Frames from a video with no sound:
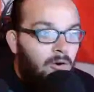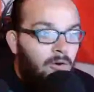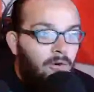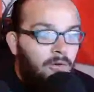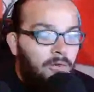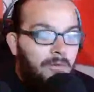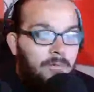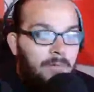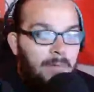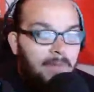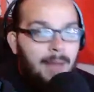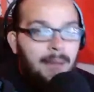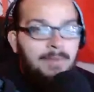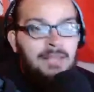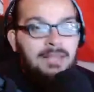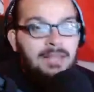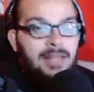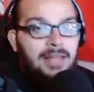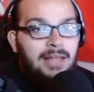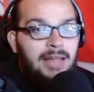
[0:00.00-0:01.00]

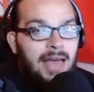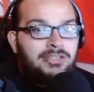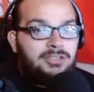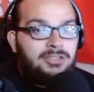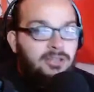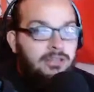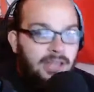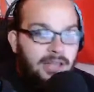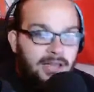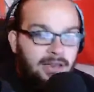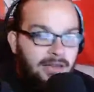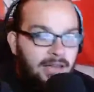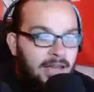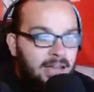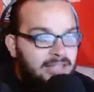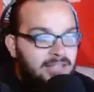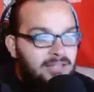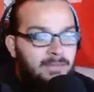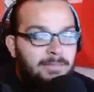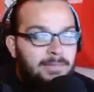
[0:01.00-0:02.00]
Bobby Lashley
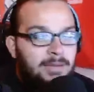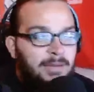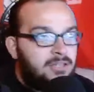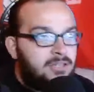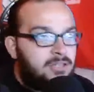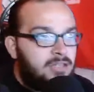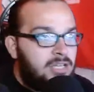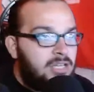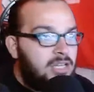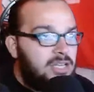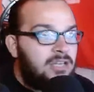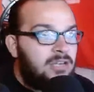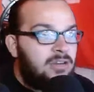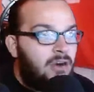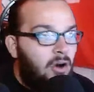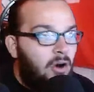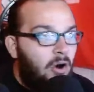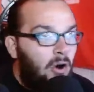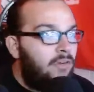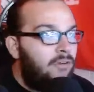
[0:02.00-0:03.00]
hasn't been
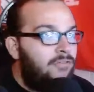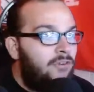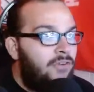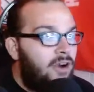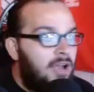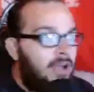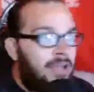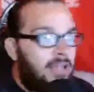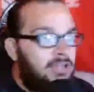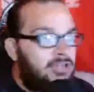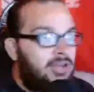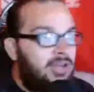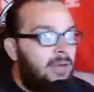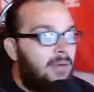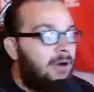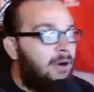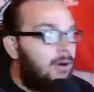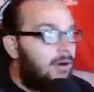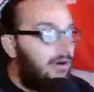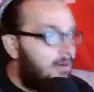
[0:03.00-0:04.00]
seen all fucking summer,